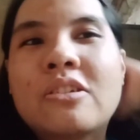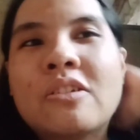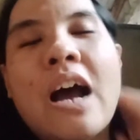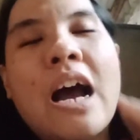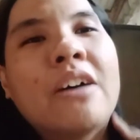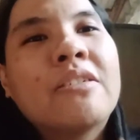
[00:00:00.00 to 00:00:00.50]
to
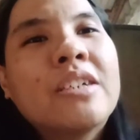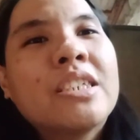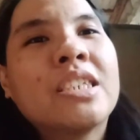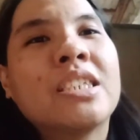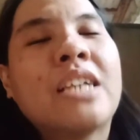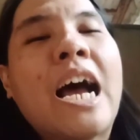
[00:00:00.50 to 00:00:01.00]
our
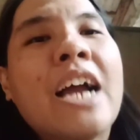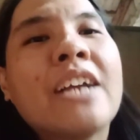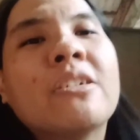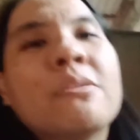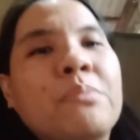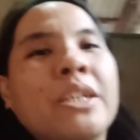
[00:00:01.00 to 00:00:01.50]

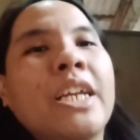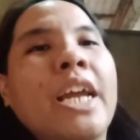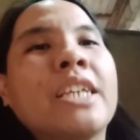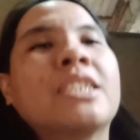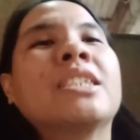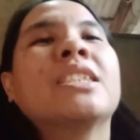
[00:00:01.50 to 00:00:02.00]
Idol
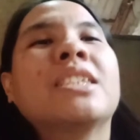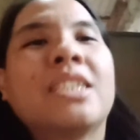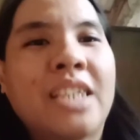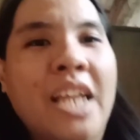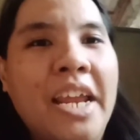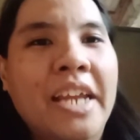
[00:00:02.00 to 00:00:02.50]
PH
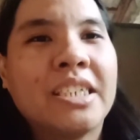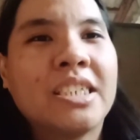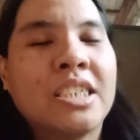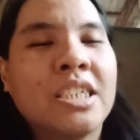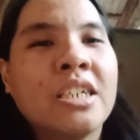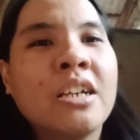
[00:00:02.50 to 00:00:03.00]

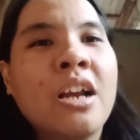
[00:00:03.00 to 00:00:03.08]
stage.